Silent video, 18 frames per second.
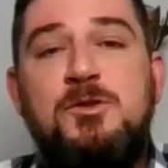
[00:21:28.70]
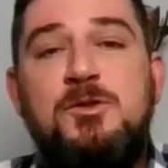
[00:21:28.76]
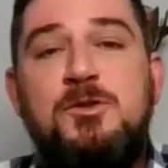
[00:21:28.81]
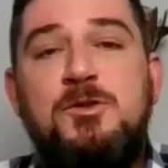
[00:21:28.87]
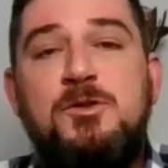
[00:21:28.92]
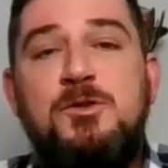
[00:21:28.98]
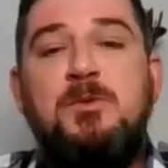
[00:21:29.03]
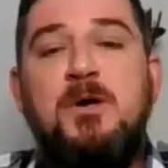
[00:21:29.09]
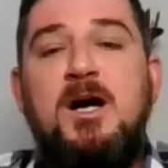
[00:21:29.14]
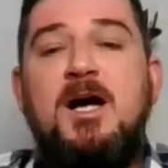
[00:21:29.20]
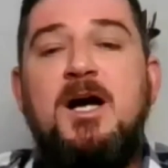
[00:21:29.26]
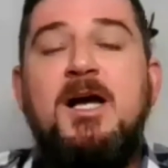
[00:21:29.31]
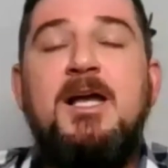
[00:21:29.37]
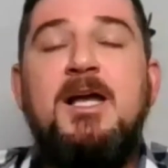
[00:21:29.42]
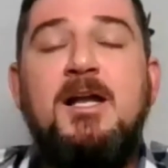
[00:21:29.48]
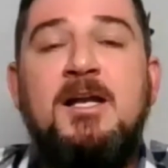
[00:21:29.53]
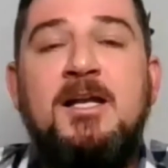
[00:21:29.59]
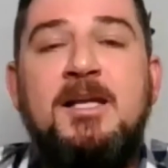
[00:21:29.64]
to you
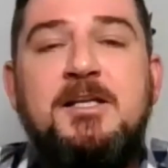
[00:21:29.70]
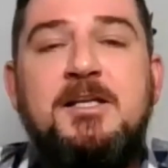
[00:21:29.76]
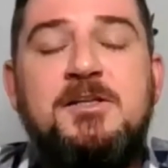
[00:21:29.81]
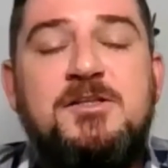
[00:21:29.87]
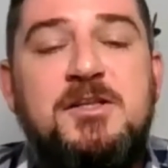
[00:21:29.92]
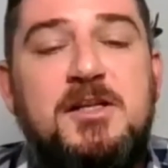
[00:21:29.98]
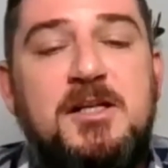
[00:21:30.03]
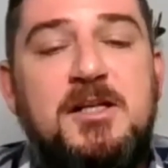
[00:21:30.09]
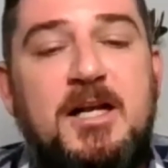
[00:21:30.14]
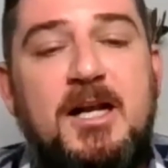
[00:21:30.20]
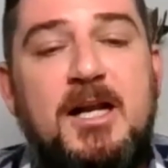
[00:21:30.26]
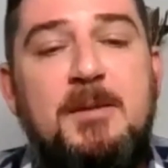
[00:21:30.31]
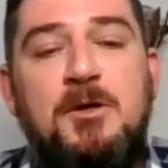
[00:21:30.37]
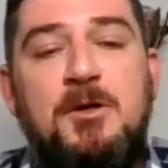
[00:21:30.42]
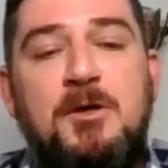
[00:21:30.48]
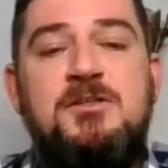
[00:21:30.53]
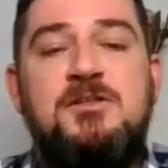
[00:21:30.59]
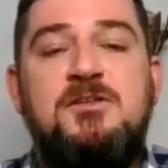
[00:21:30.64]
by LiquorCity
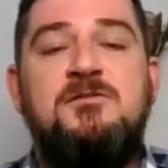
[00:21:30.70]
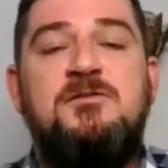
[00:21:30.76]
Claremont.